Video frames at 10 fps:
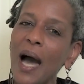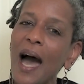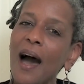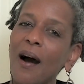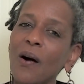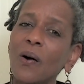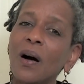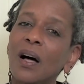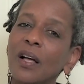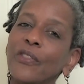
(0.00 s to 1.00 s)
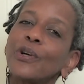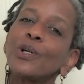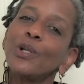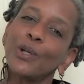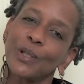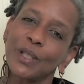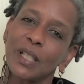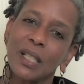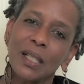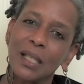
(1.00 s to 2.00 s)
how the
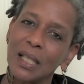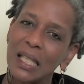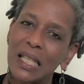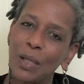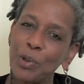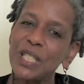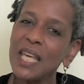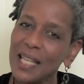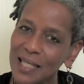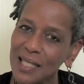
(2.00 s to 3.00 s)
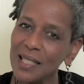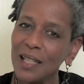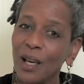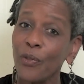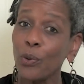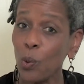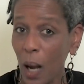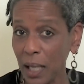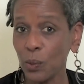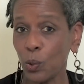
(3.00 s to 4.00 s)
clerk pretended the
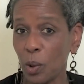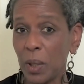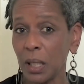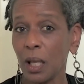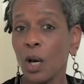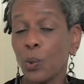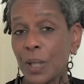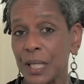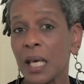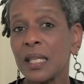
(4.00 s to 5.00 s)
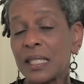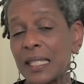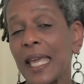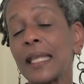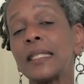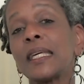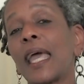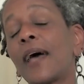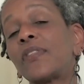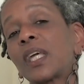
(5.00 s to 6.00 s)
white woman was standing
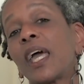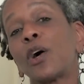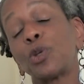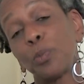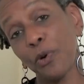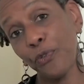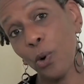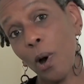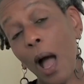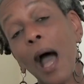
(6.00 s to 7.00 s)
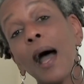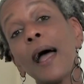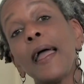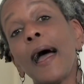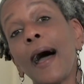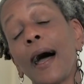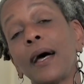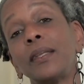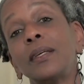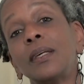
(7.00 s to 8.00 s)
at the counter before I
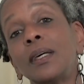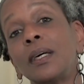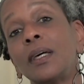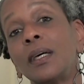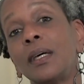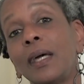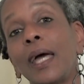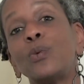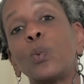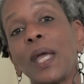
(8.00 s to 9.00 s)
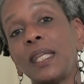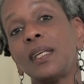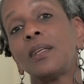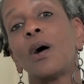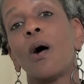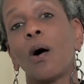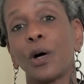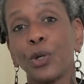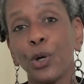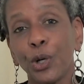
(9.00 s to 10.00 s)
had and waited
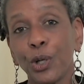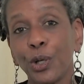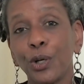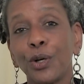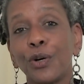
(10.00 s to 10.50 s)
on her